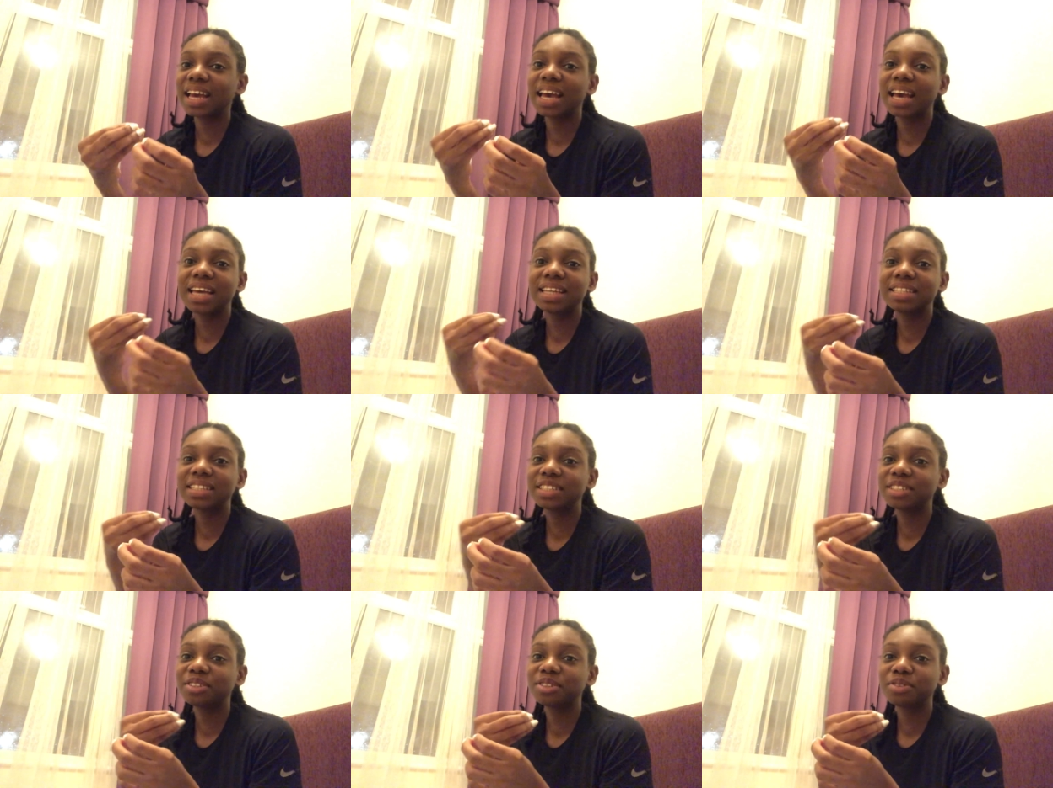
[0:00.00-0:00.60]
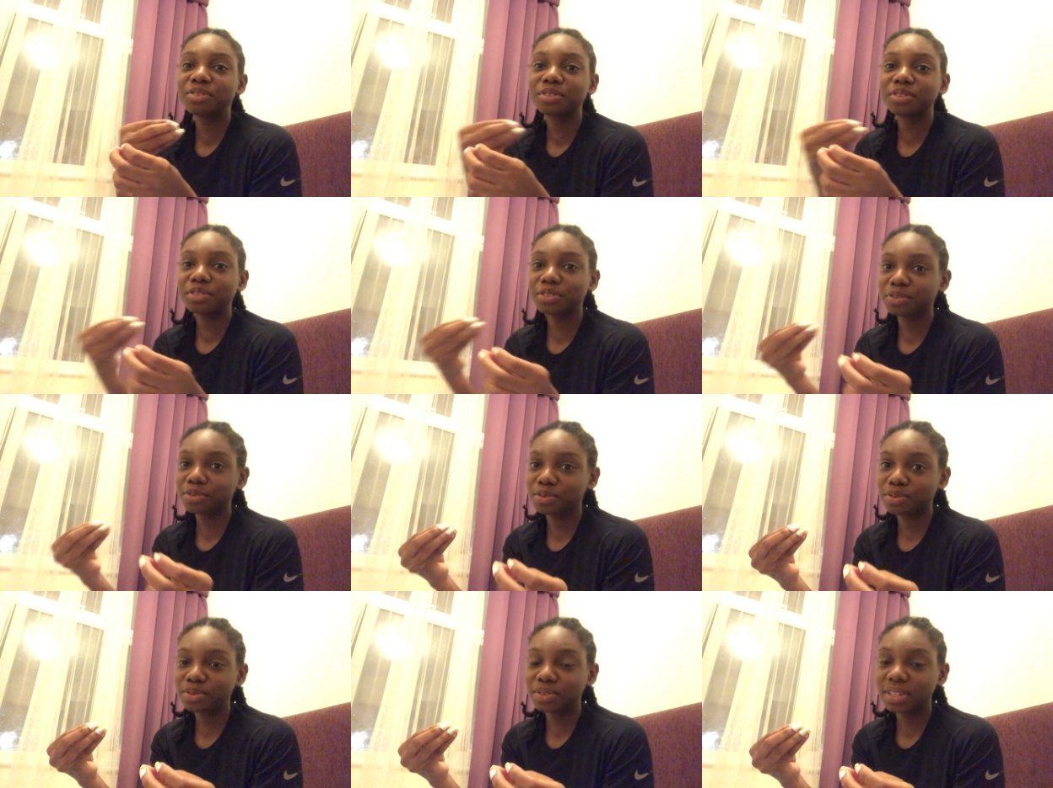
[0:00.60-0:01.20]
I did not
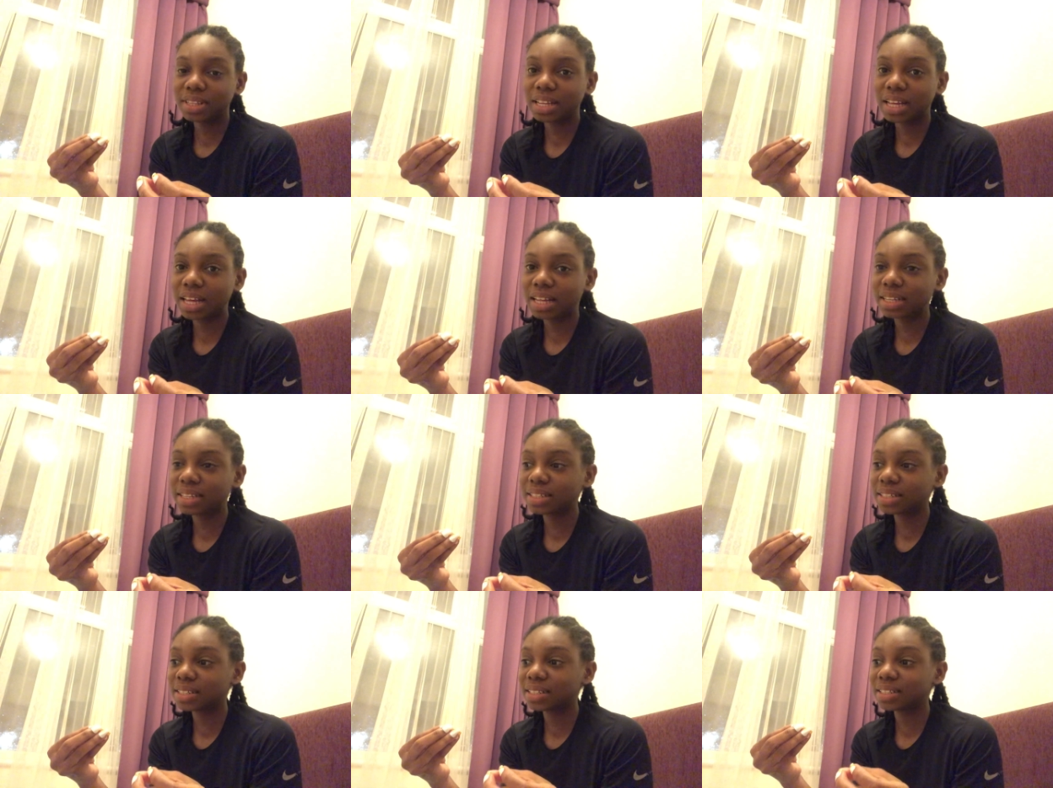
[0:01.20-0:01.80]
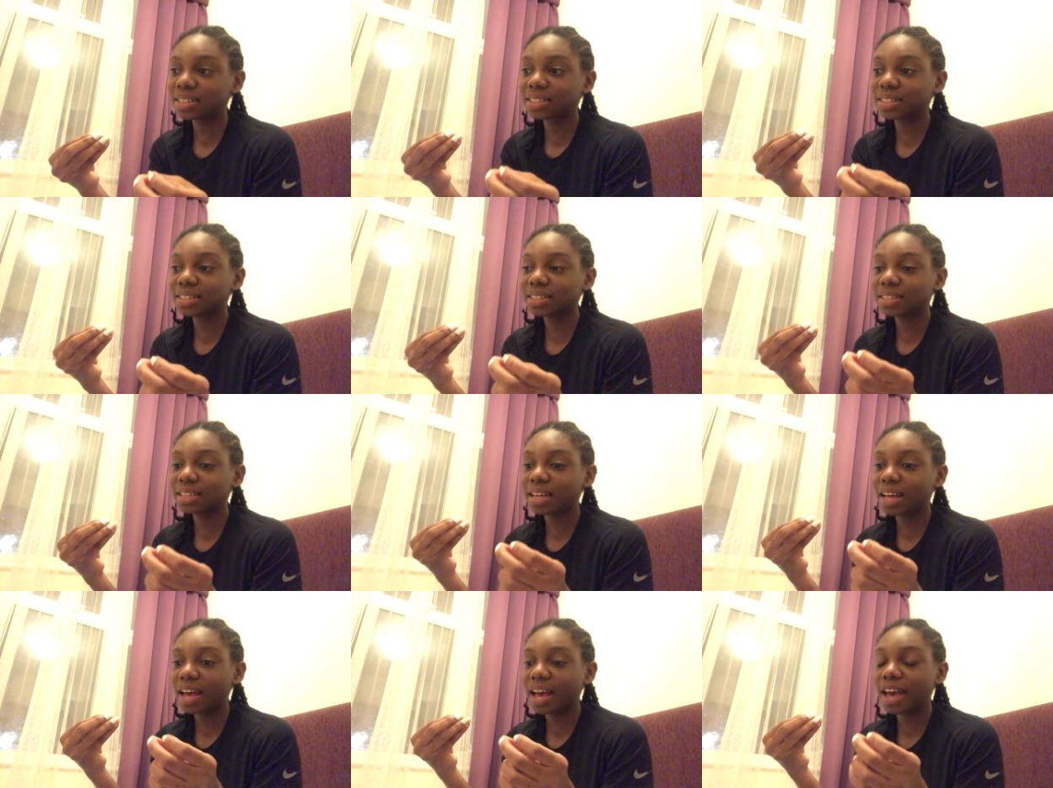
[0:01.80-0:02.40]
know that
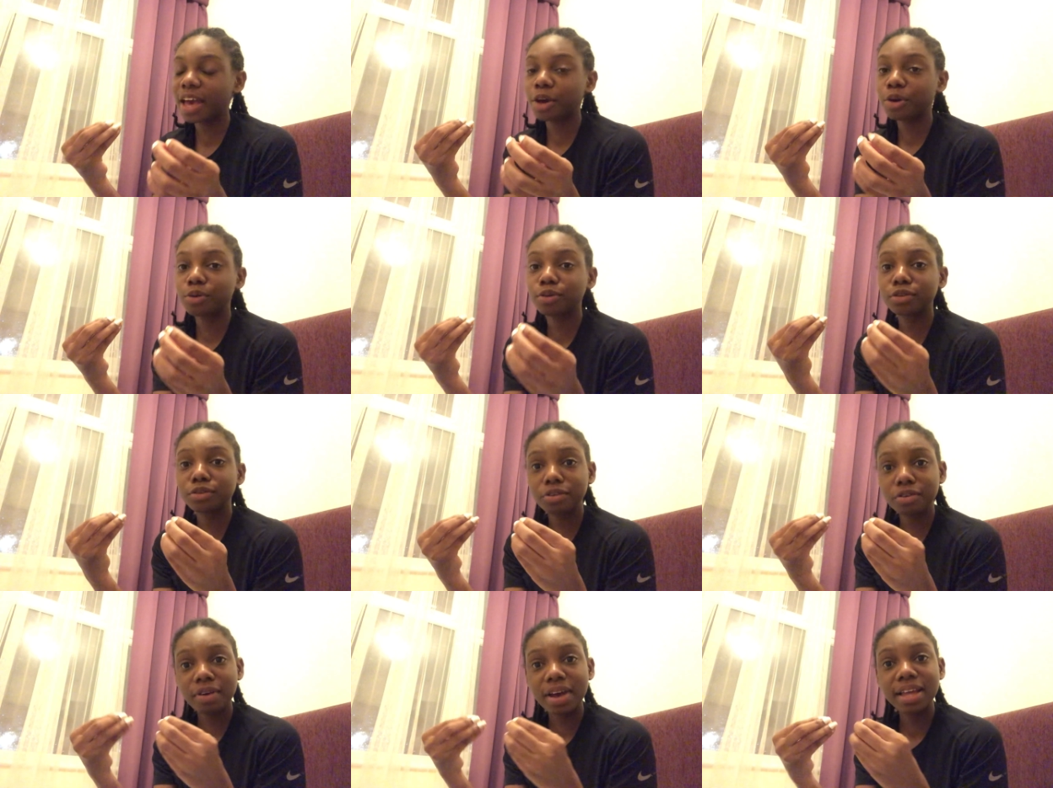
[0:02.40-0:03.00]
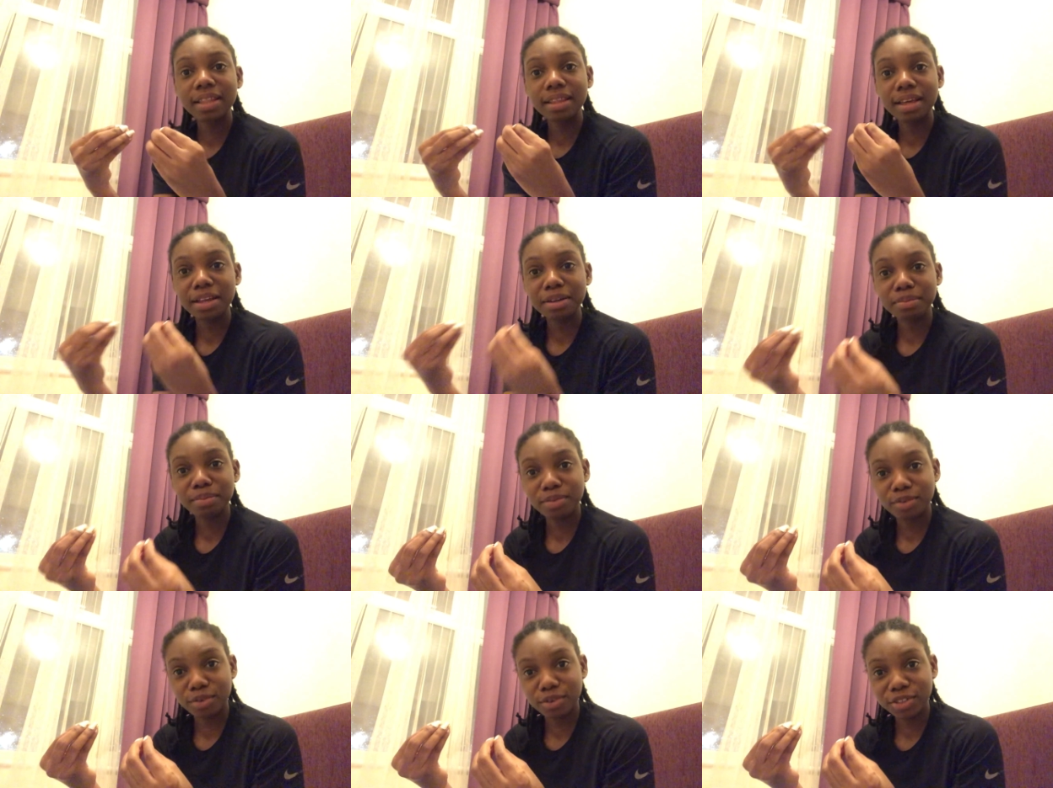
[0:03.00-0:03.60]
I could cry that
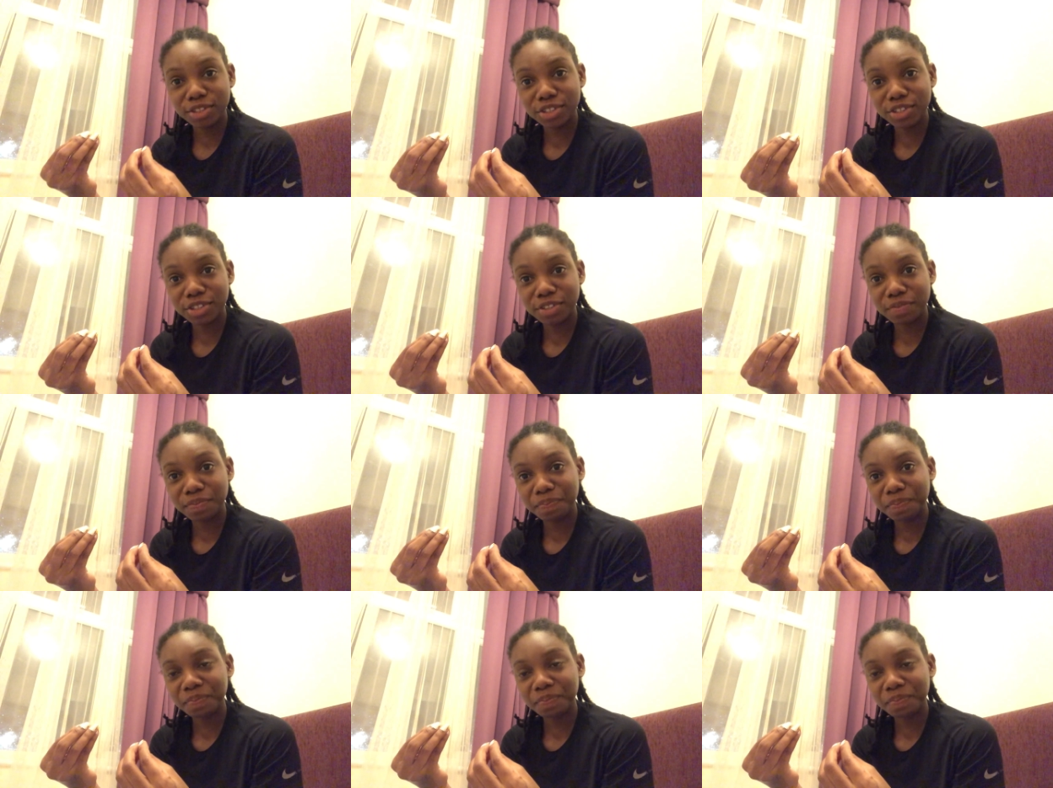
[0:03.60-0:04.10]
much.